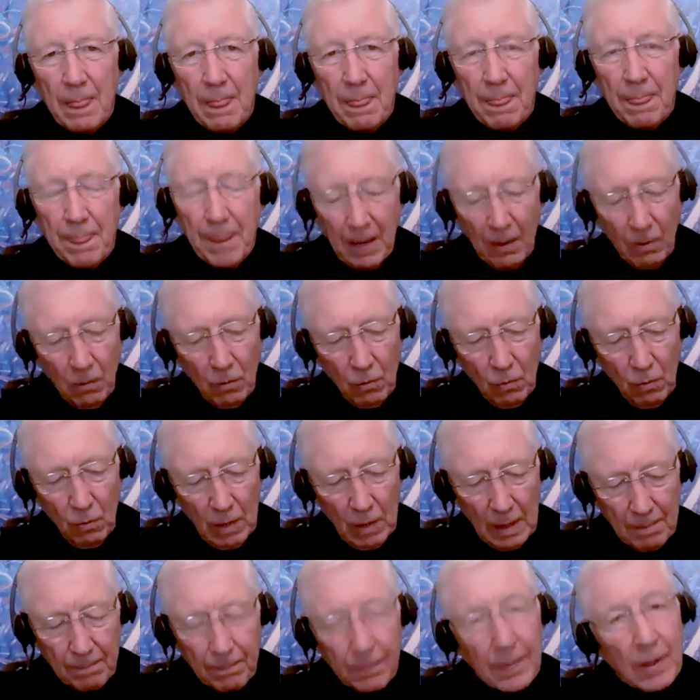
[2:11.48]

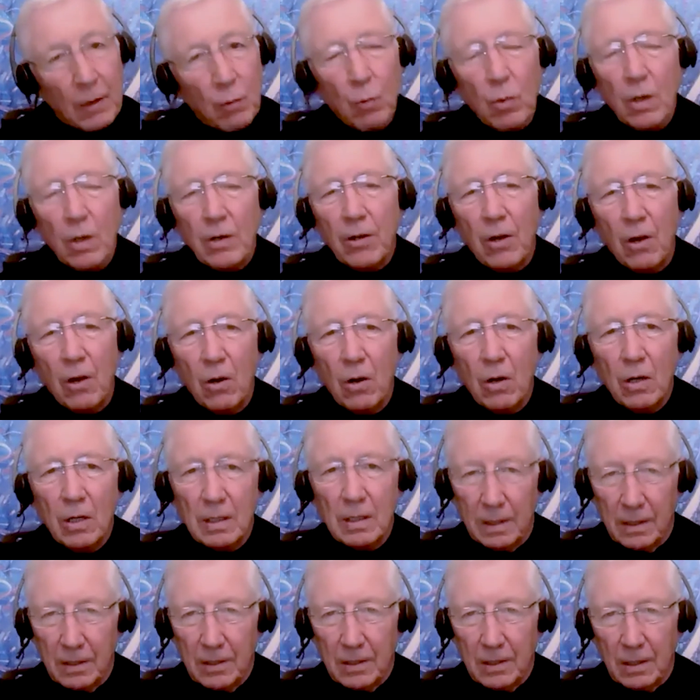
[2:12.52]
They worked hard at
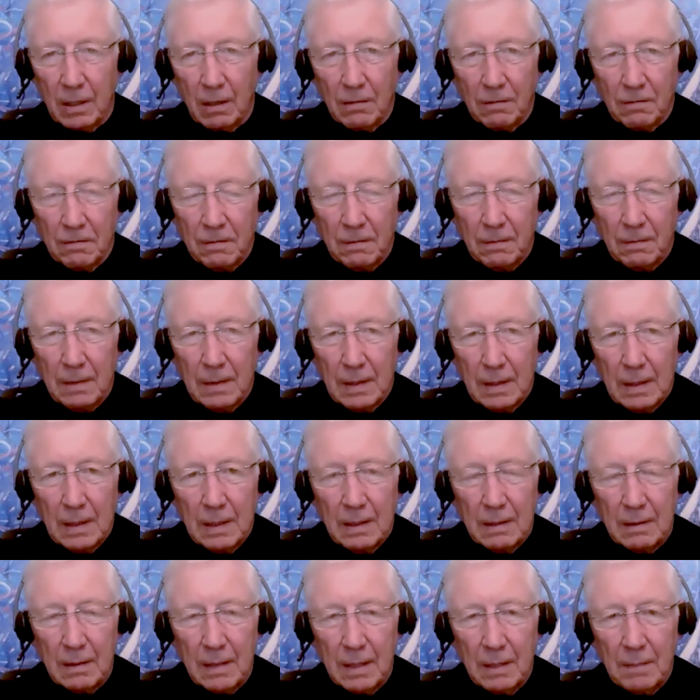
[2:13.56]
this stuff.
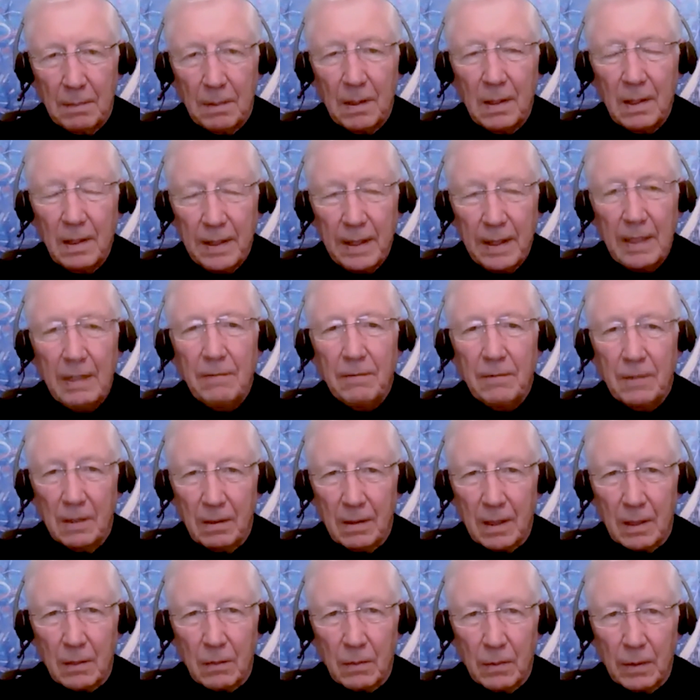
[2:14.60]
They believed in
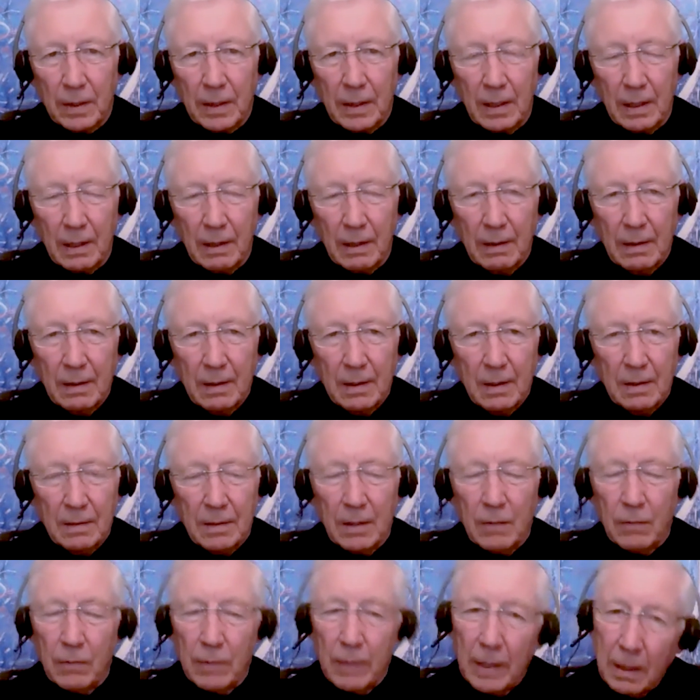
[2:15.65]
networking.
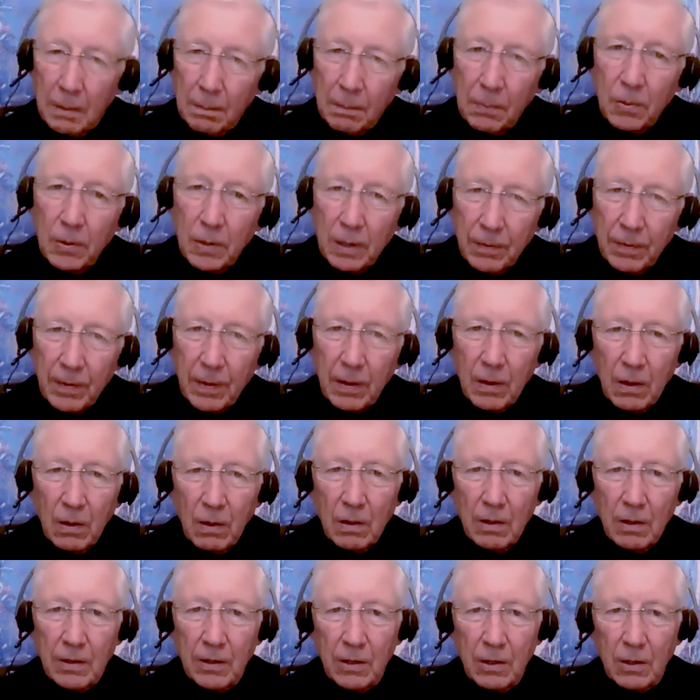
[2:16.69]
They really put in the
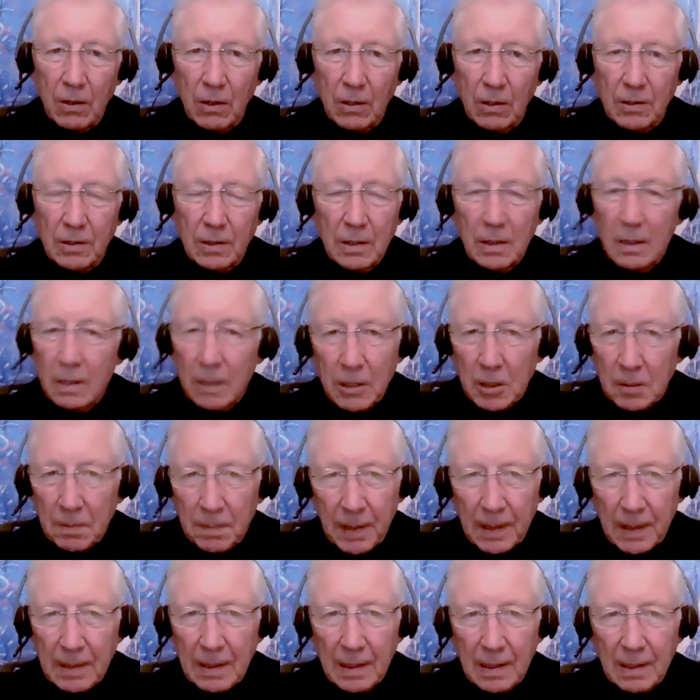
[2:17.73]
hard yards. They didn't
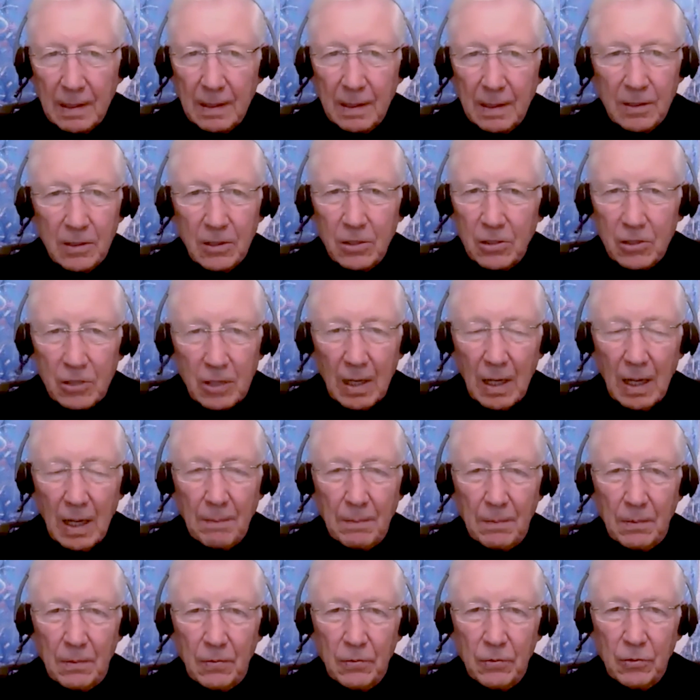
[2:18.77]
expect anything just to
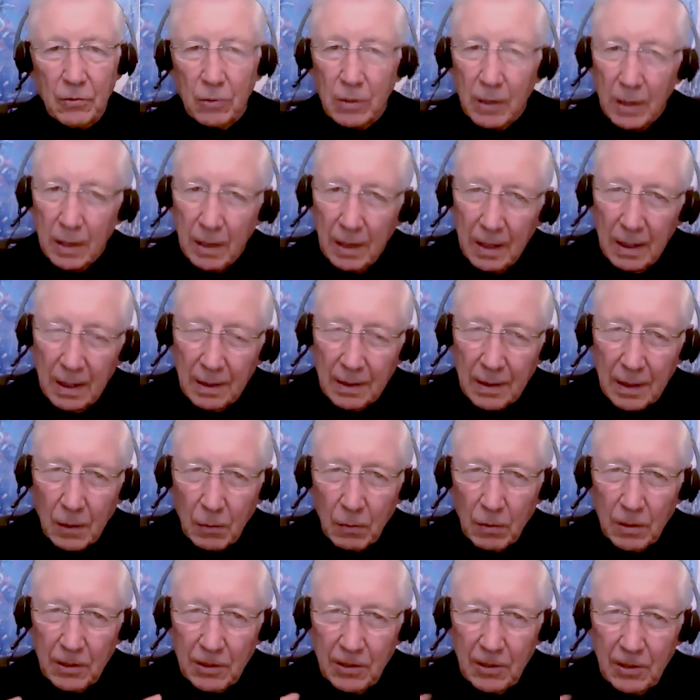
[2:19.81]
happen. So they
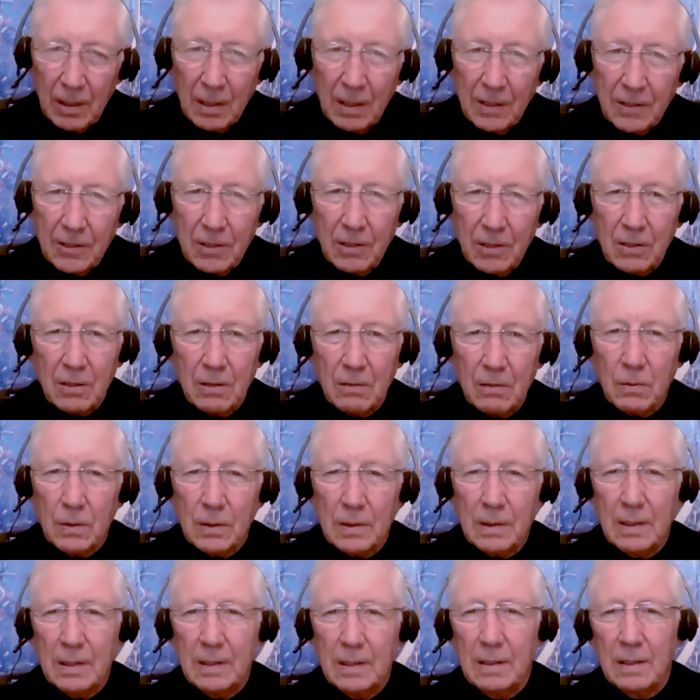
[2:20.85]
were diligent in
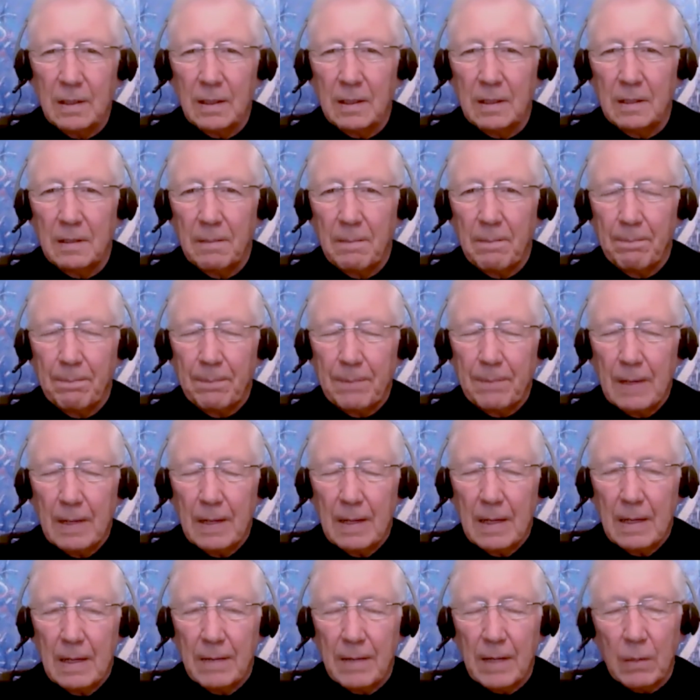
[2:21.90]
what they did.
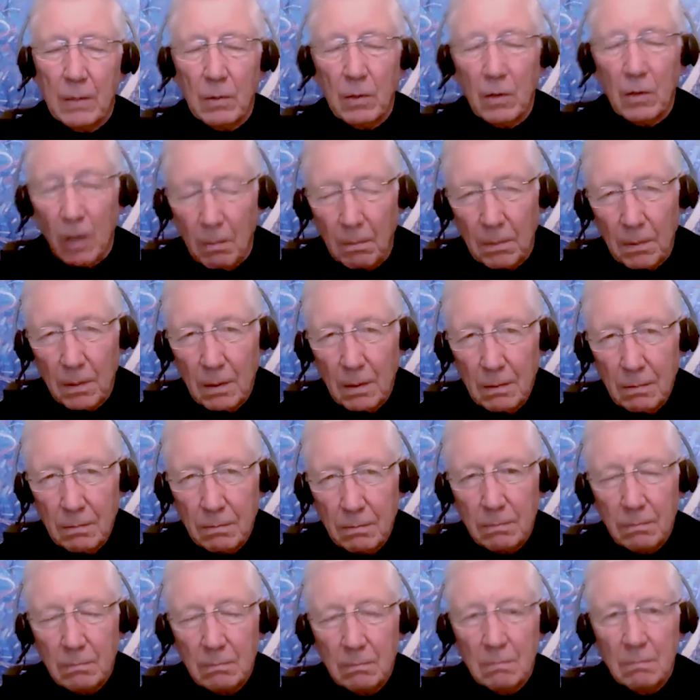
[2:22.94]
They were humble.
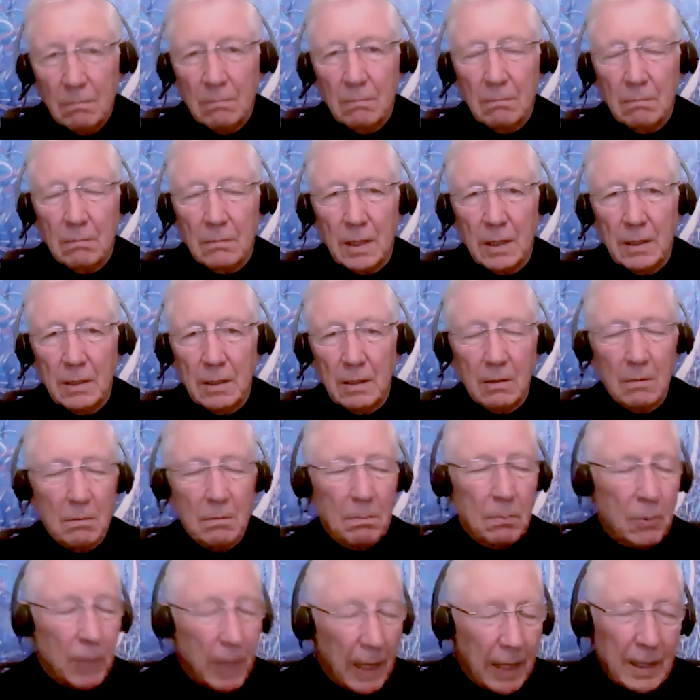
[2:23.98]
They didn't
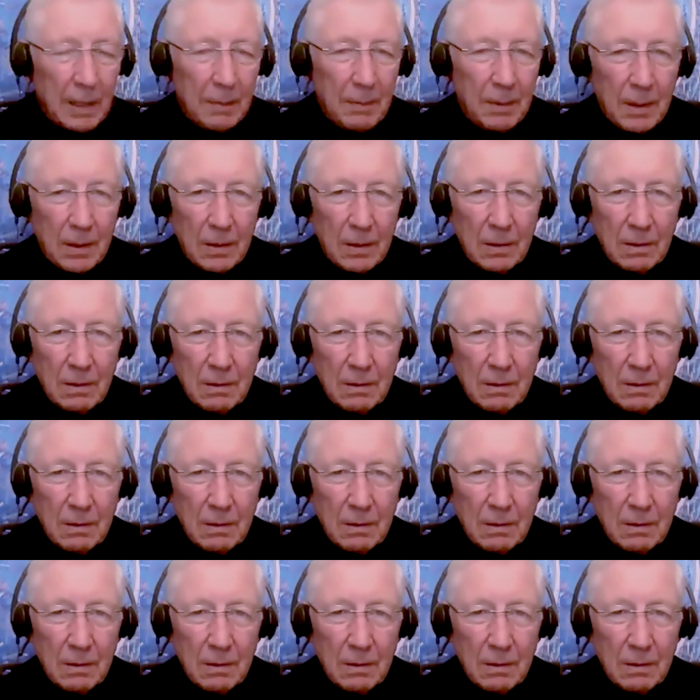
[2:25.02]
brag about it.